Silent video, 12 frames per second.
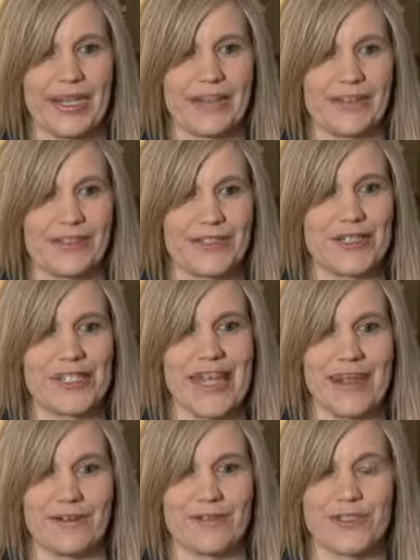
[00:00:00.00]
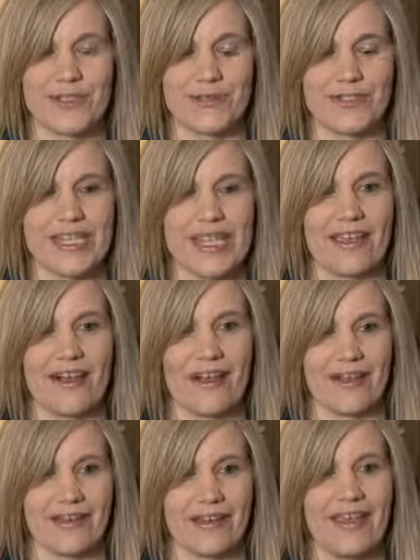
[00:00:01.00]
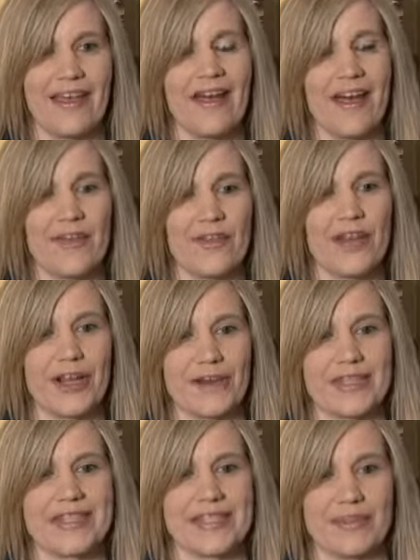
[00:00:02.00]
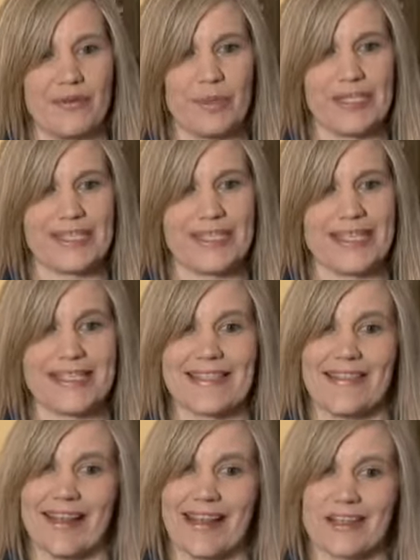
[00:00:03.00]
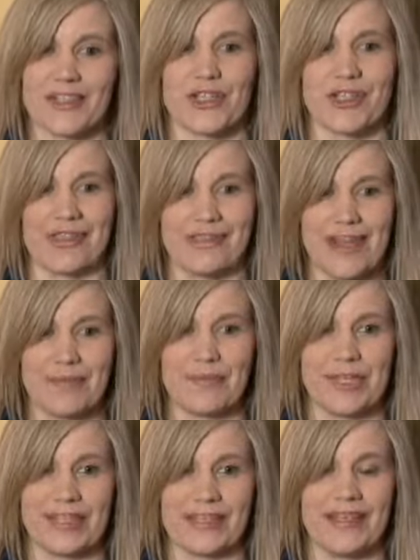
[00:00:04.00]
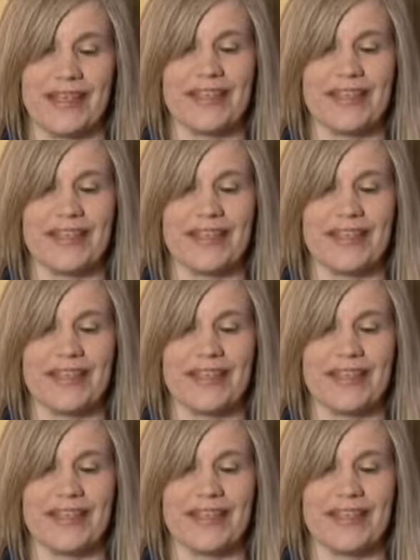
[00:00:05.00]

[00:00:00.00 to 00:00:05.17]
I learned how to take on other areas of the business, and that actually led me